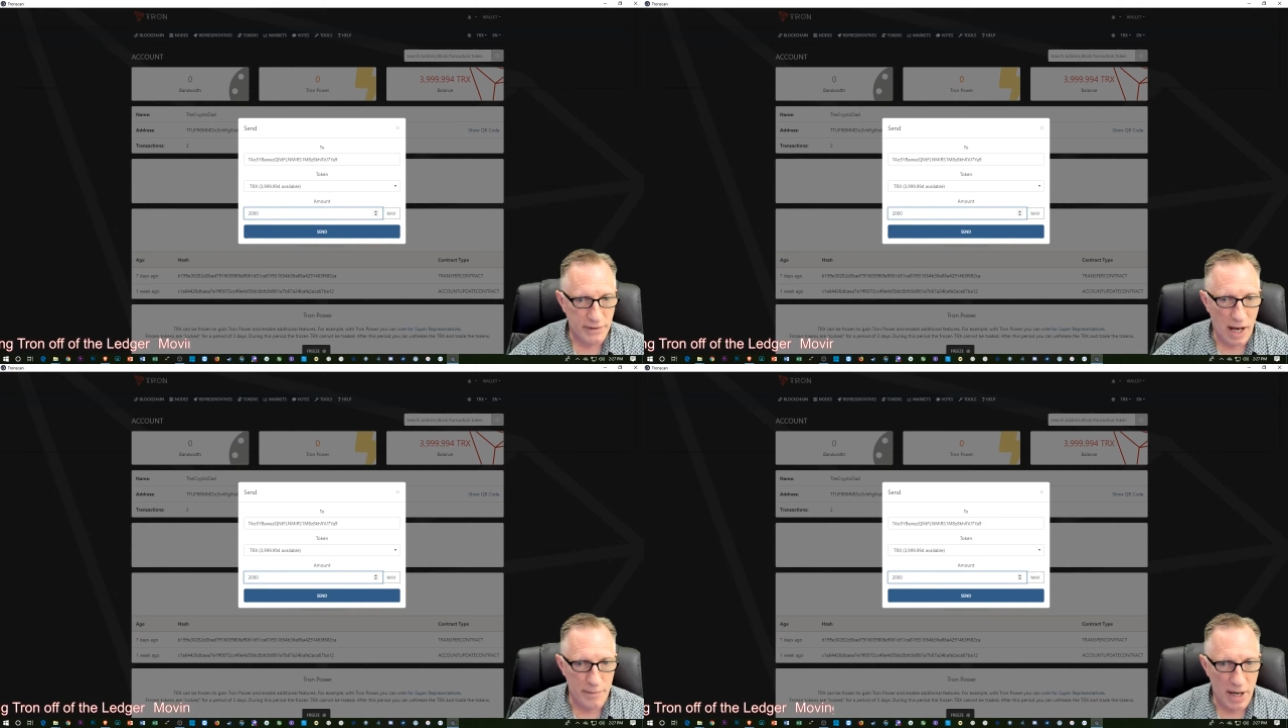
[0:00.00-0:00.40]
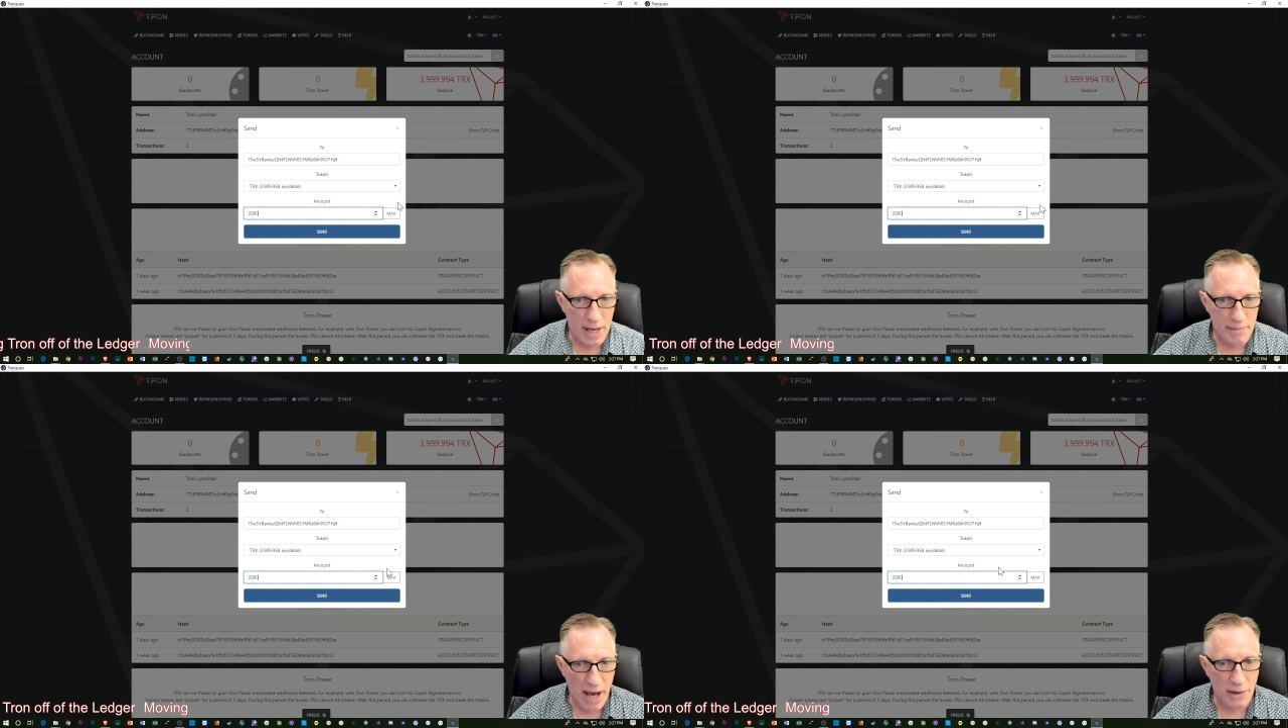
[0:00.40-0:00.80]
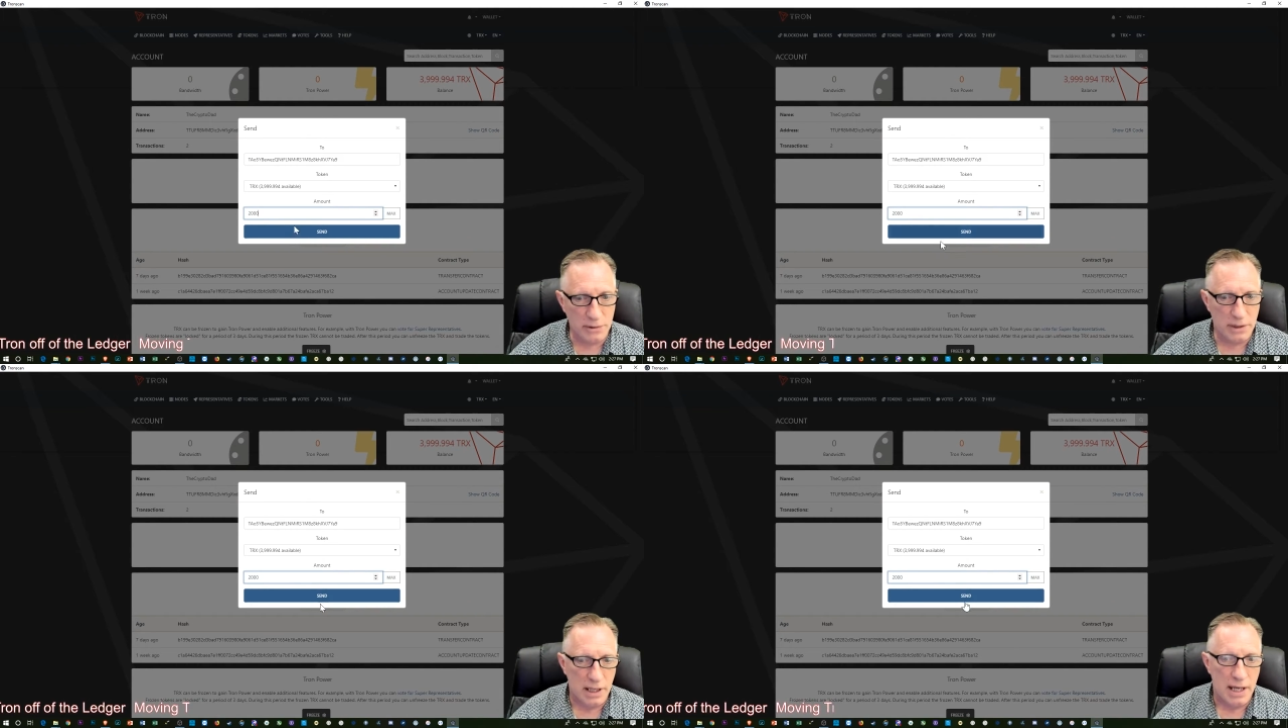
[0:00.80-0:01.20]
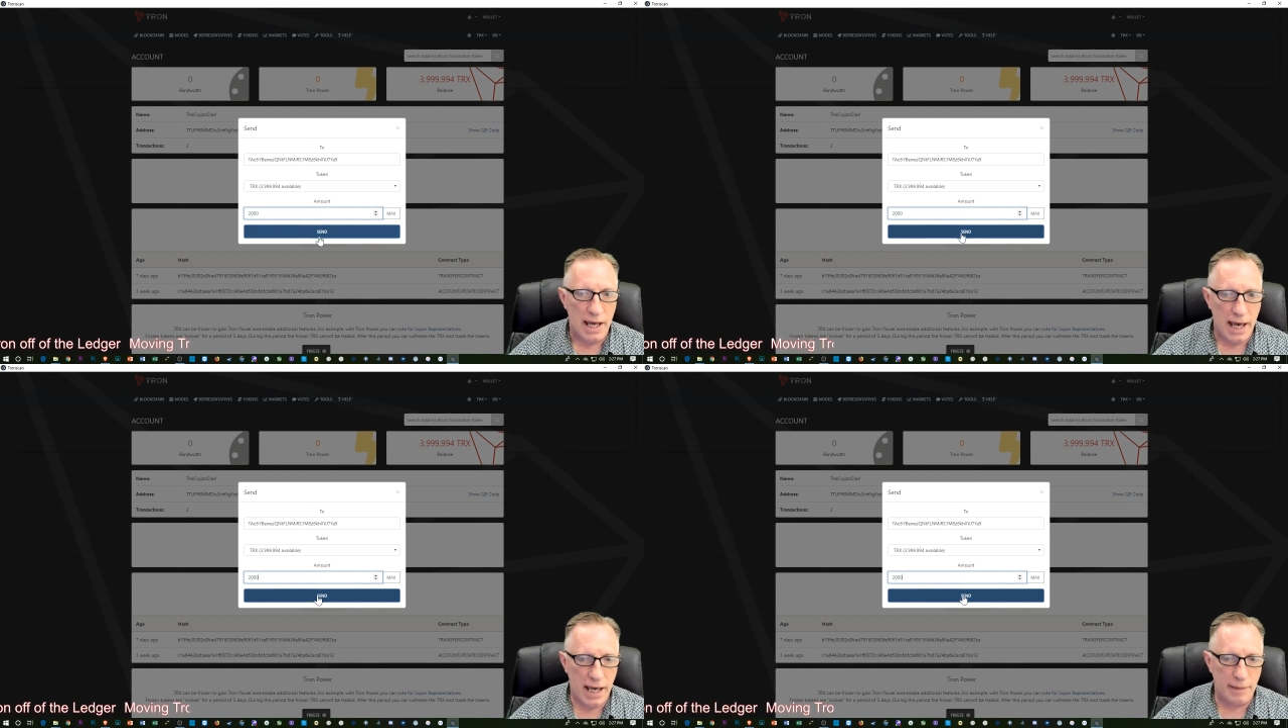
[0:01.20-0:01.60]
I've got my amount,
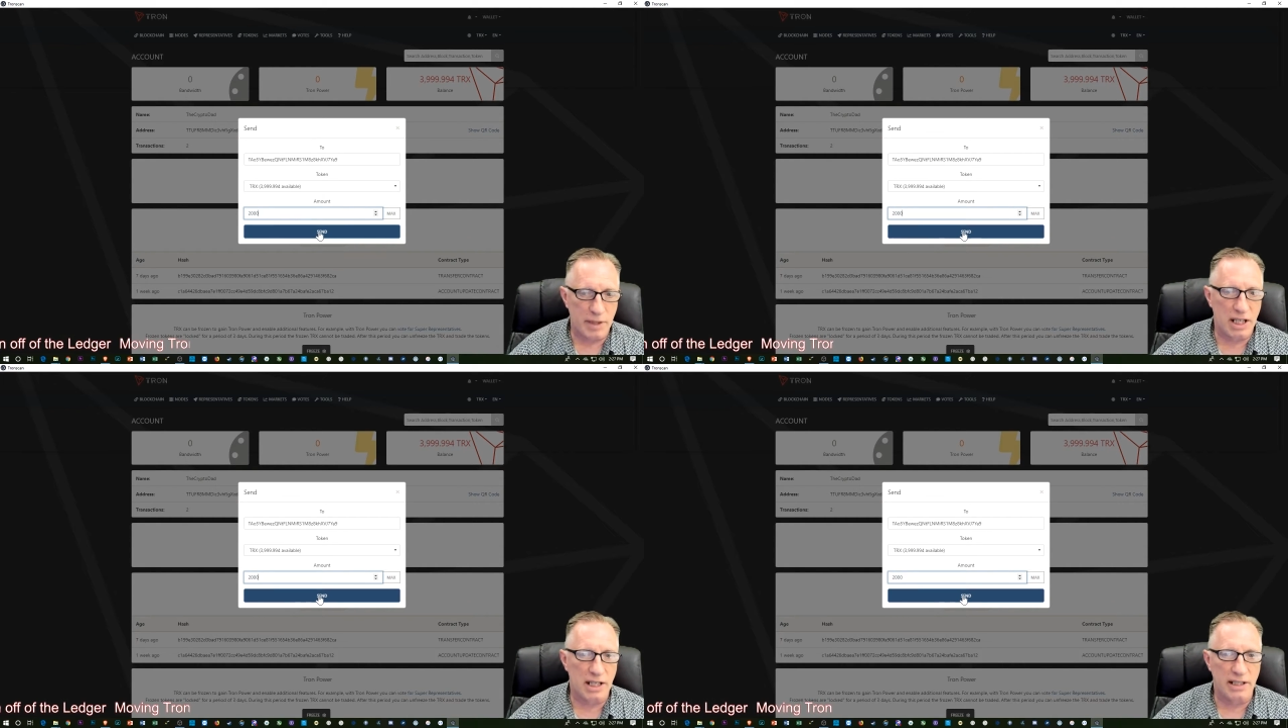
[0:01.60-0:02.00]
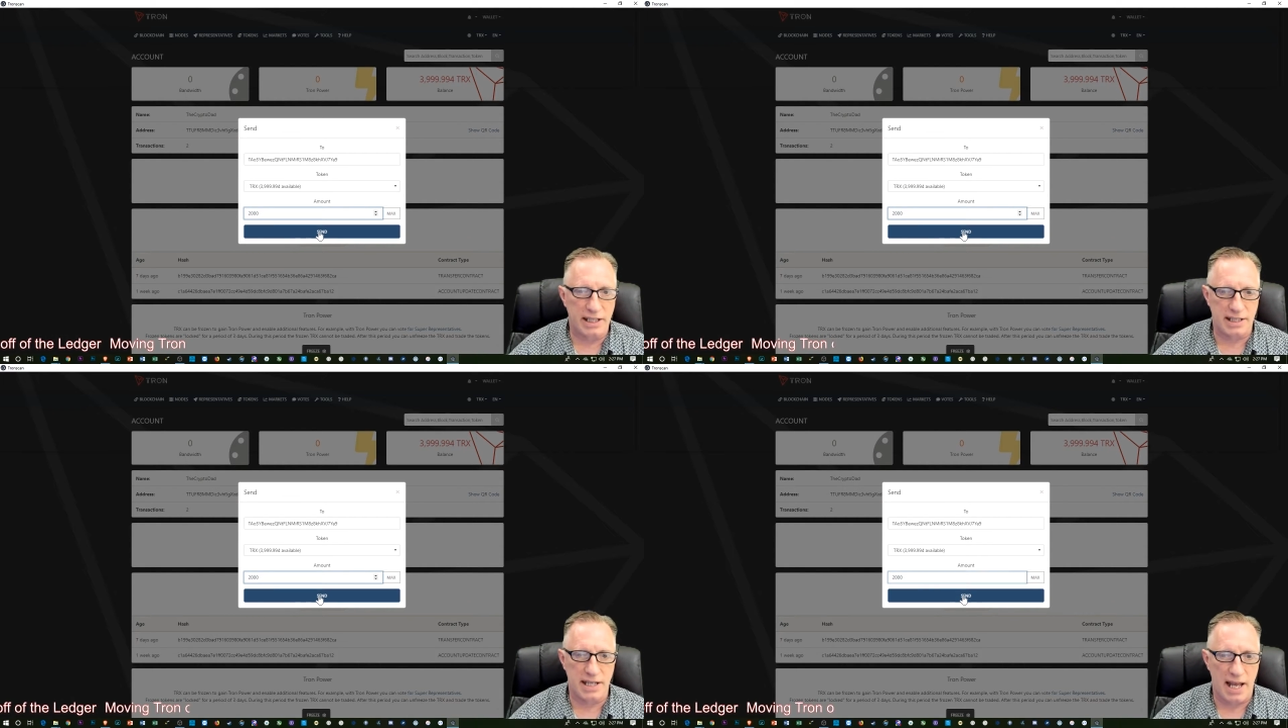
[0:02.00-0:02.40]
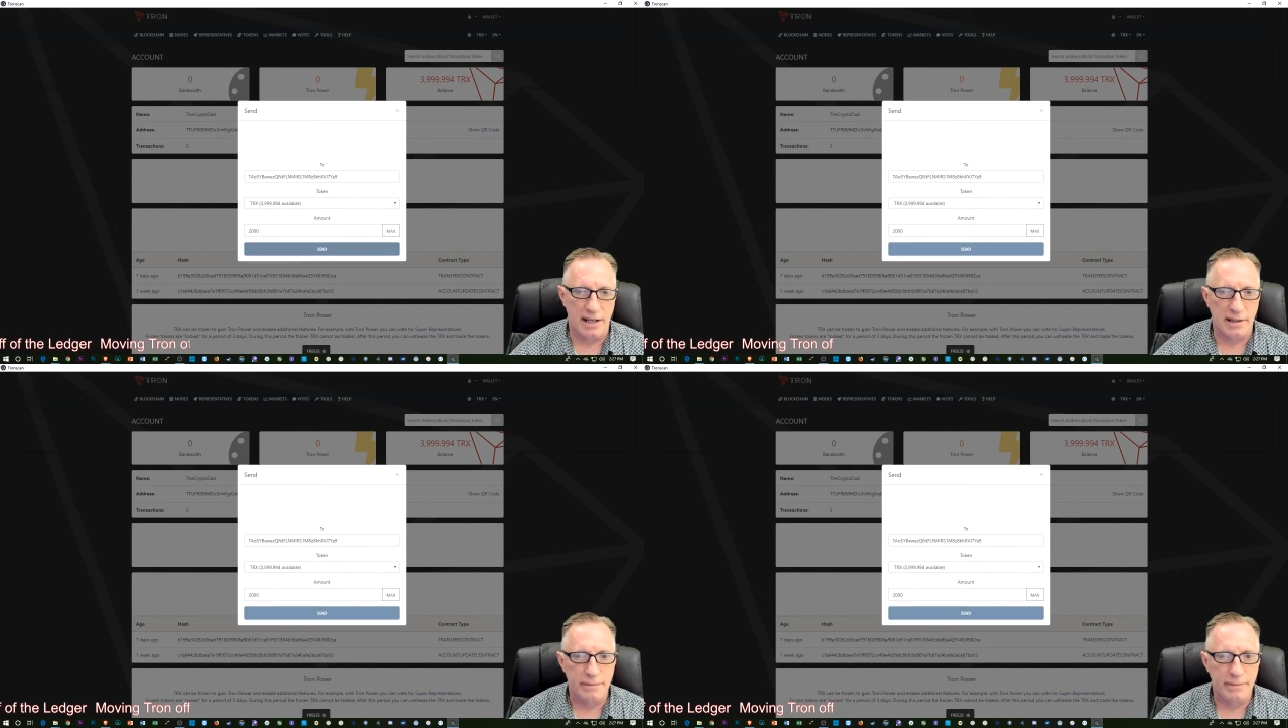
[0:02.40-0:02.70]
and I'm going to click send.